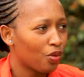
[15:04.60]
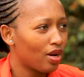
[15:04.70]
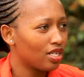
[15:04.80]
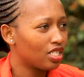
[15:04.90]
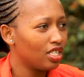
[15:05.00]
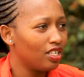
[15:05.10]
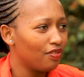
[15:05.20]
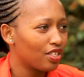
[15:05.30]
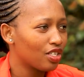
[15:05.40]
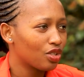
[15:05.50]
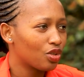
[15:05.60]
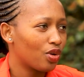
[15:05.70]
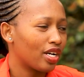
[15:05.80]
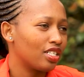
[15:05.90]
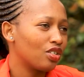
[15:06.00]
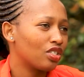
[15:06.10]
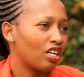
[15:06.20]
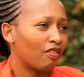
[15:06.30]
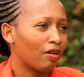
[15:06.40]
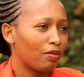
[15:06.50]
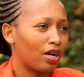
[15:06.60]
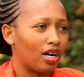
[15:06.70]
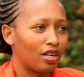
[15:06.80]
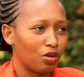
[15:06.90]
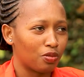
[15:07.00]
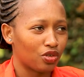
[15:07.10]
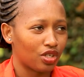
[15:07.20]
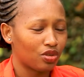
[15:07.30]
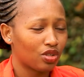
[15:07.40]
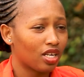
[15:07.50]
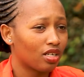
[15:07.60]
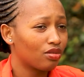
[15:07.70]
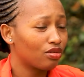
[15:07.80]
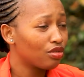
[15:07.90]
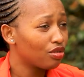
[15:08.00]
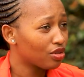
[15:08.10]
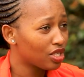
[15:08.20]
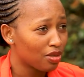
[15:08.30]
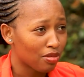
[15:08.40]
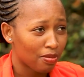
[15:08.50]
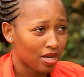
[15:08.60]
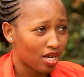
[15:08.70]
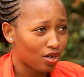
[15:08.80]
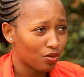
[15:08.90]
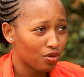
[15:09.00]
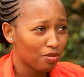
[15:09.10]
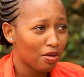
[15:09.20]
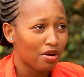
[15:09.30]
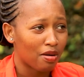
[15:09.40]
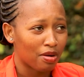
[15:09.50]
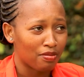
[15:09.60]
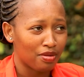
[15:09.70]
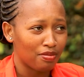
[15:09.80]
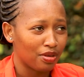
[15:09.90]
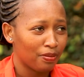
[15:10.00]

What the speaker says: Why is she leaving? So I did not have an option. I told her, you see mama yangu. Remember, I'm a baby.